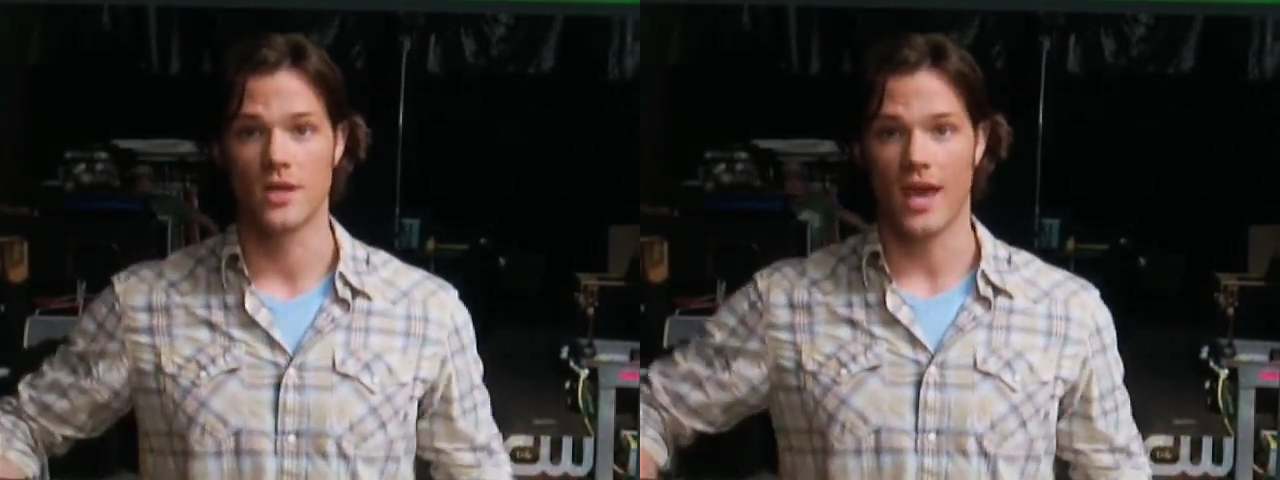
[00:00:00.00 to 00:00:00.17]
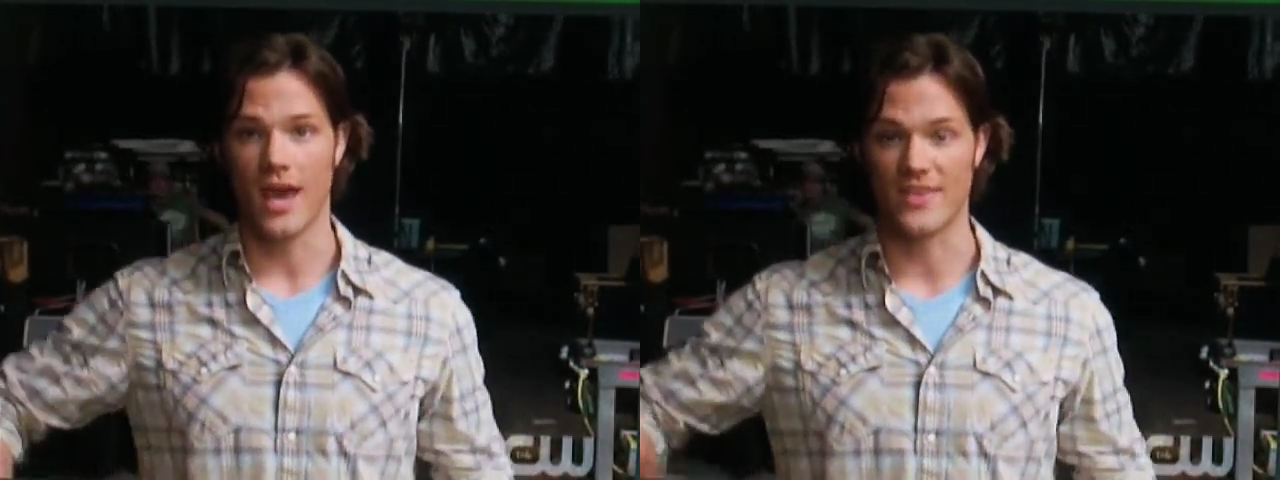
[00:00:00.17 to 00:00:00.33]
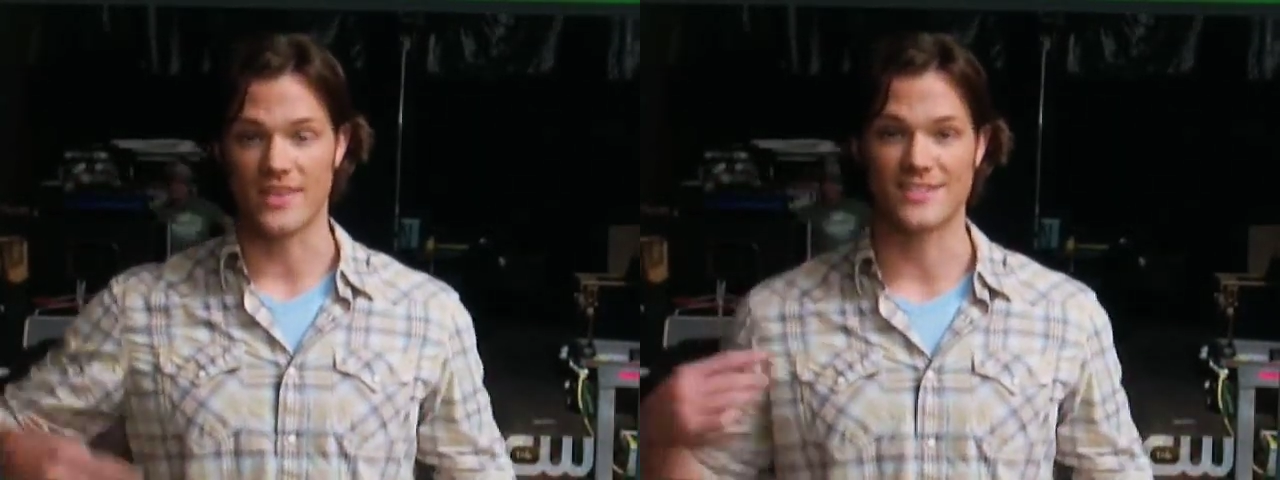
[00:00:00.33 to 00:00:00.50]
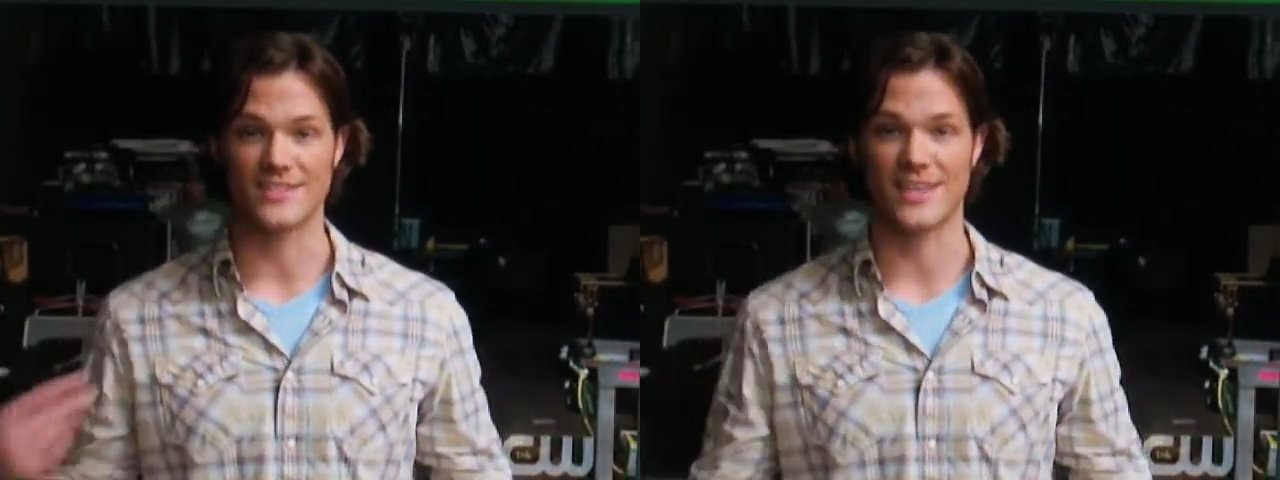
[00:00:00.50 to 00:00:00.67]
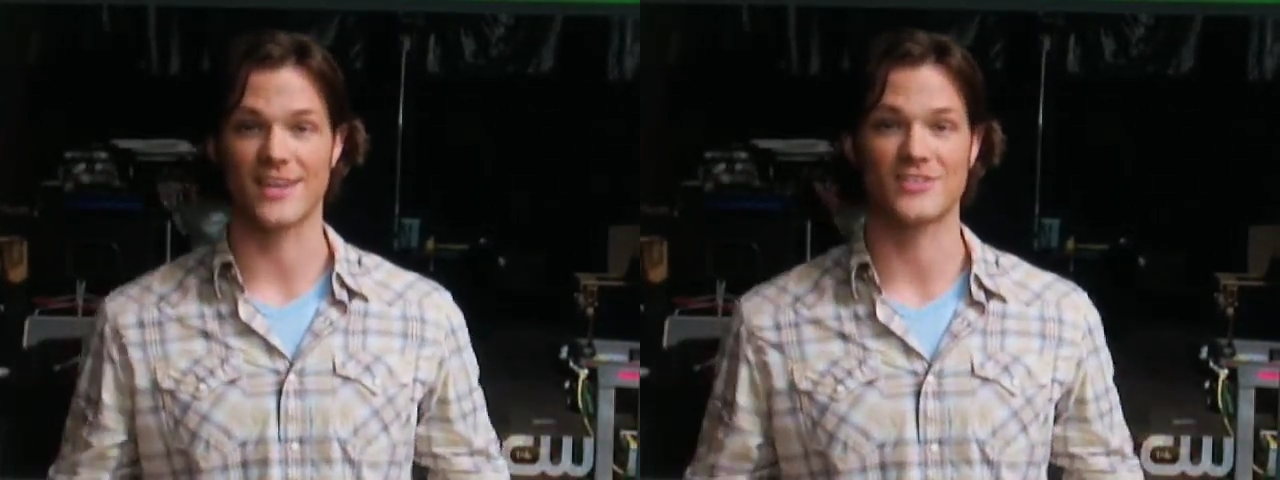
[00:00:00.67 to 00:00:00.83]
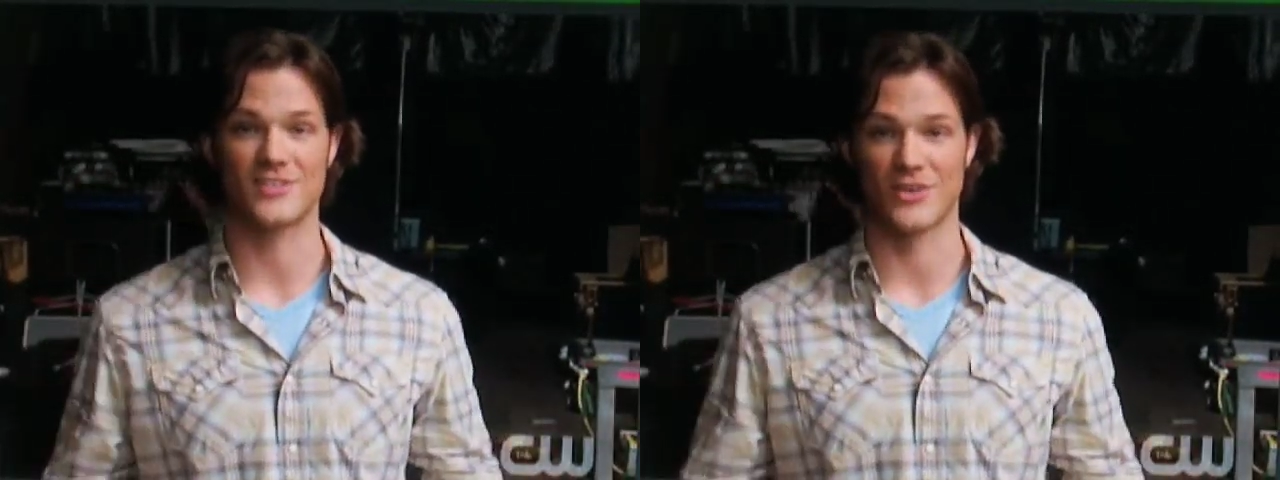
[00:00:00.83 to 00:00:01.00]
and then
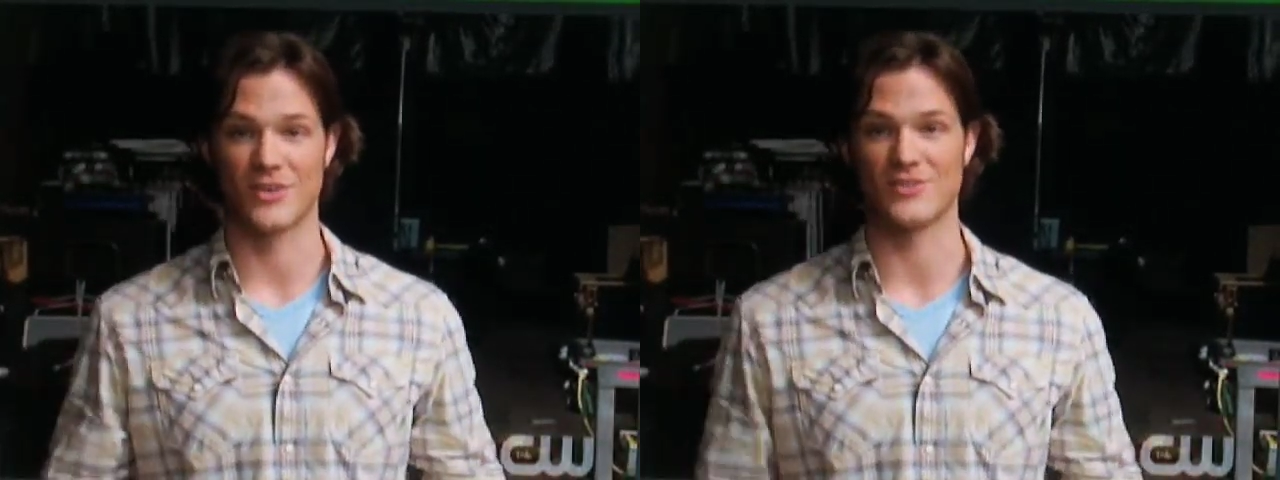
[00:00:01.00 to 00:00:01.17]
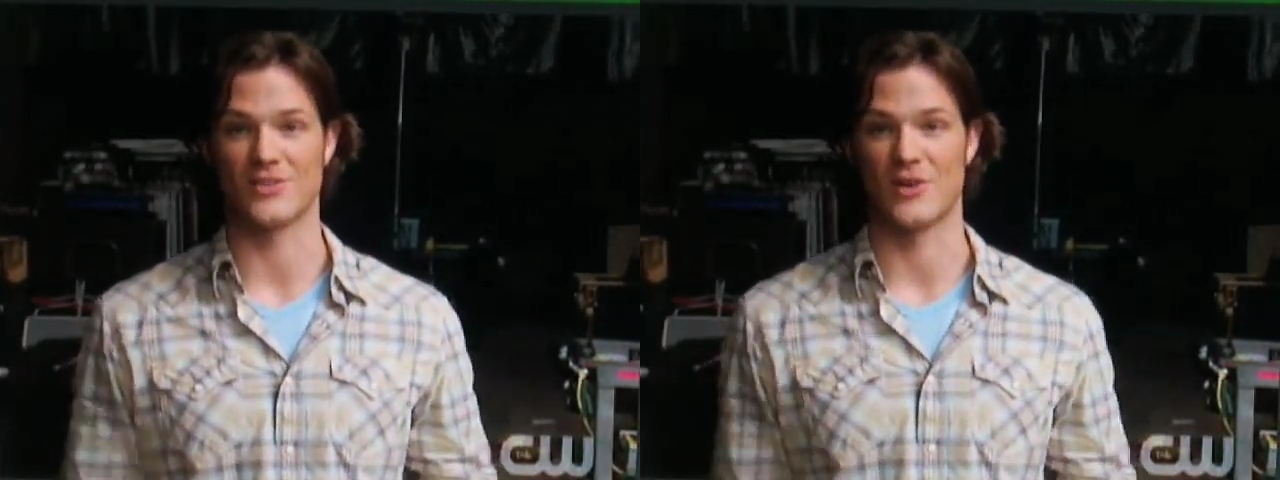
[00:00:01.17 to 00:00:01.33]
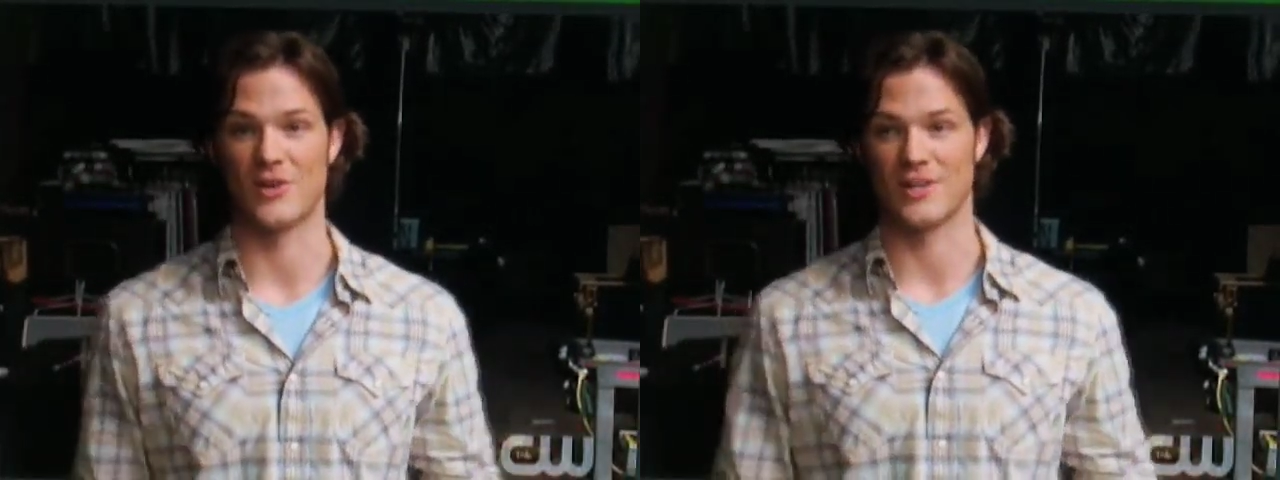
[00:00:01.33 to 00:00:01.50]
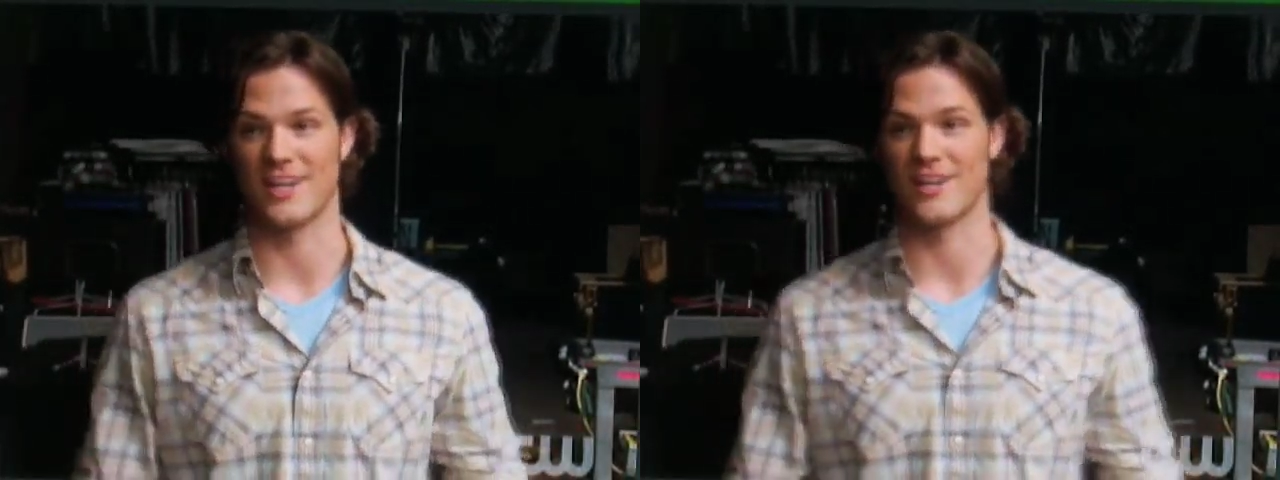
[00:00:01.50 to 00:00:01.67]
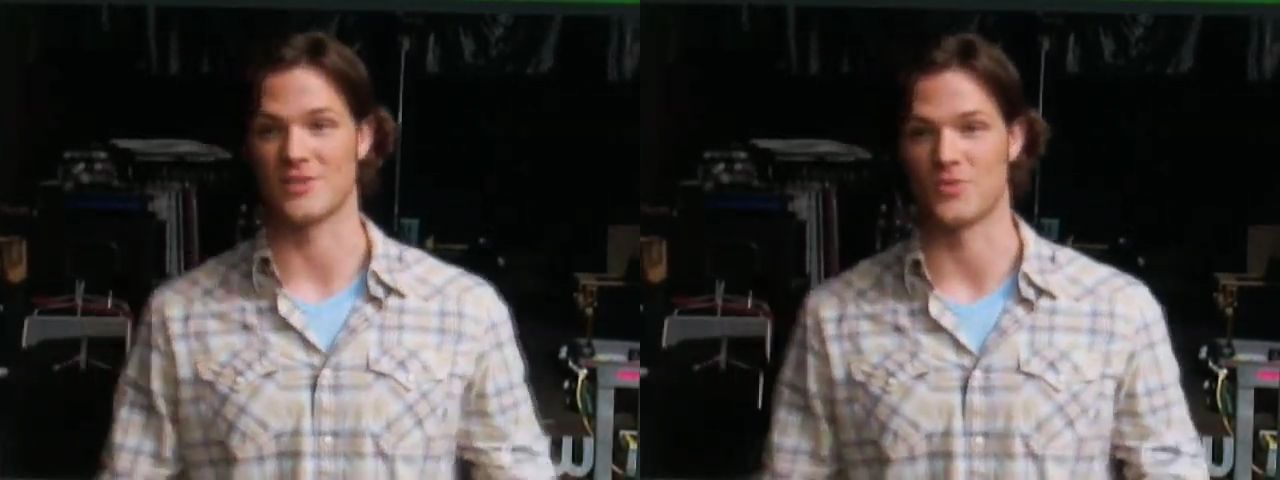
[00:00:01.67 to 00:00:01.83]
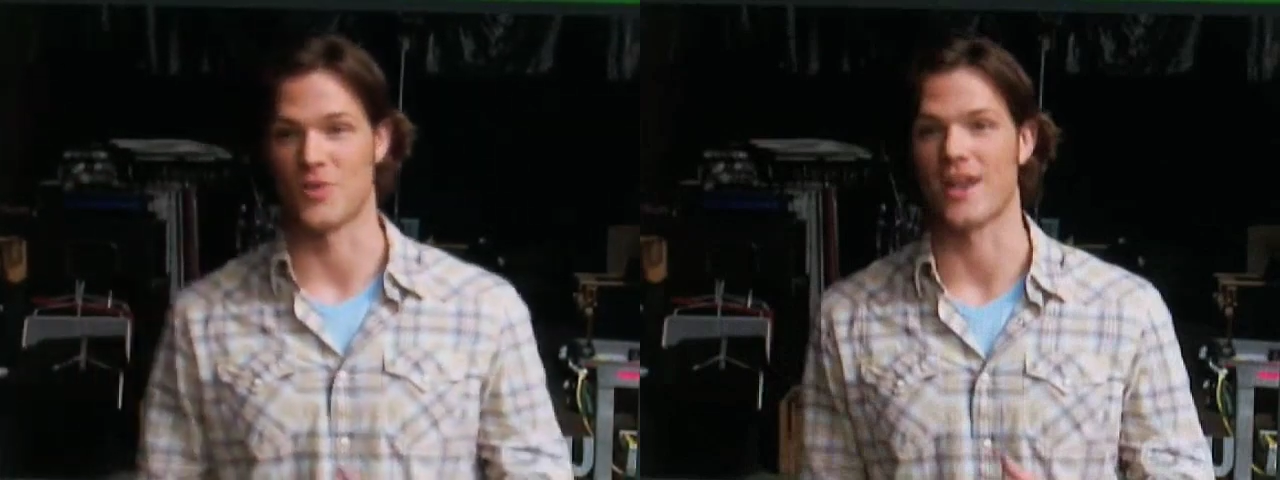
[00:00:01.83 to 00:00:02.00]
Styx turns on and
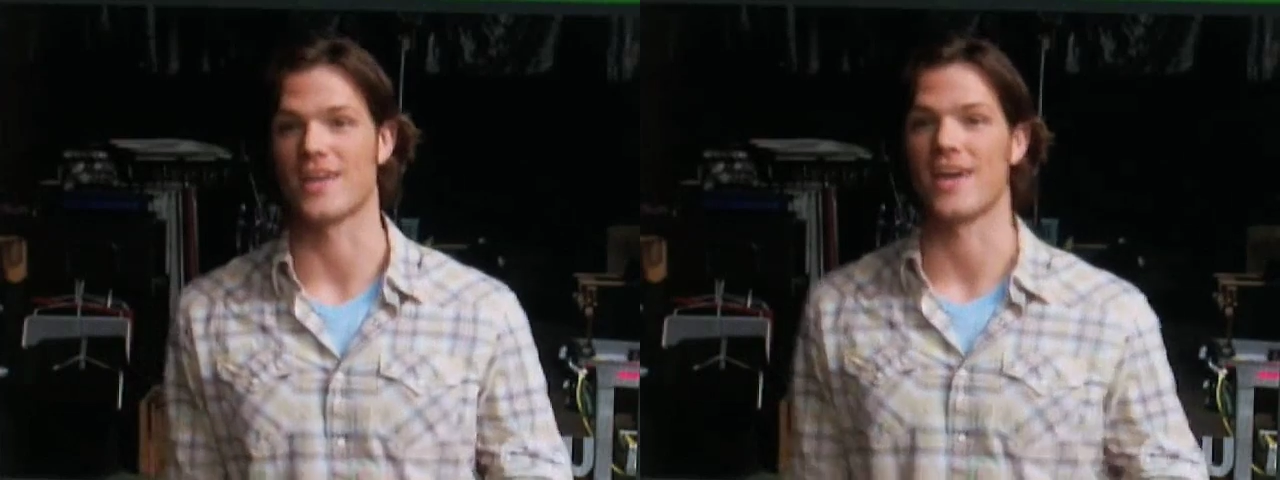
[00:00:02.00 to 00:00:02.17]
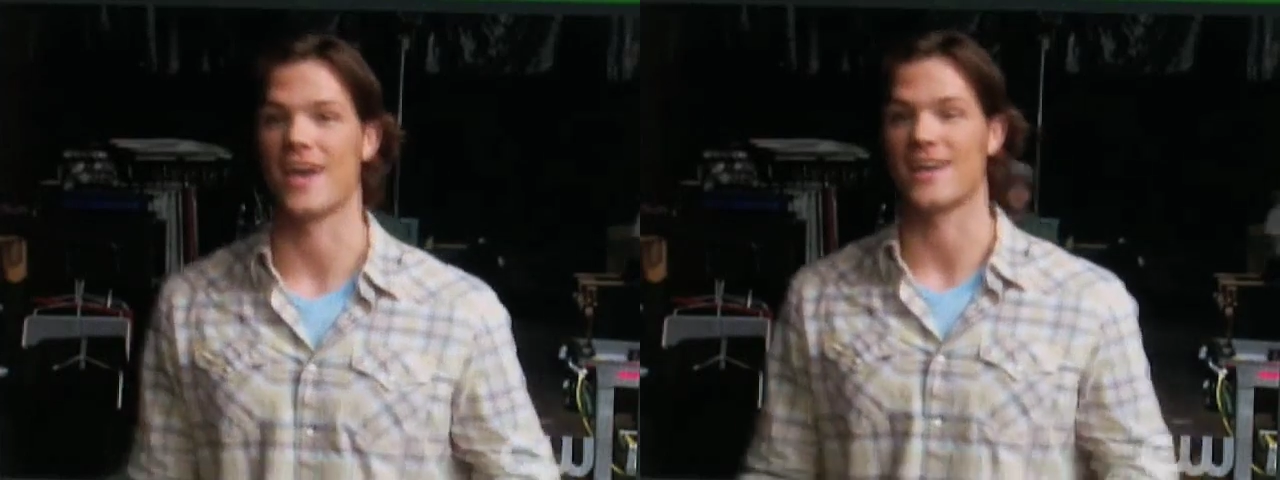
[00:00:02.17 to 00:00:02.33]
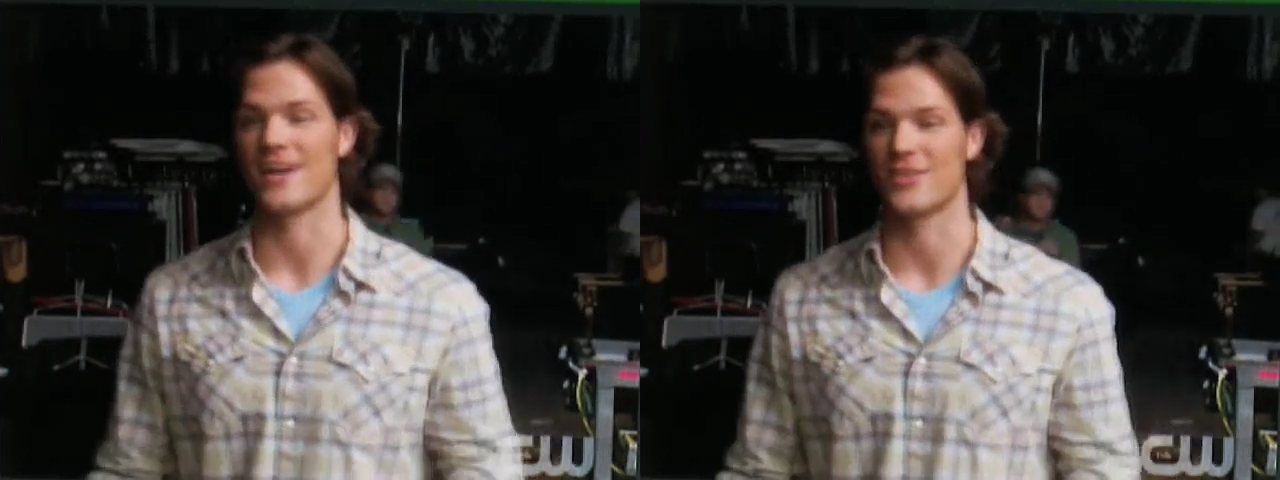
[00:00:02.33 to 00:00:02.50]
it's Renegade.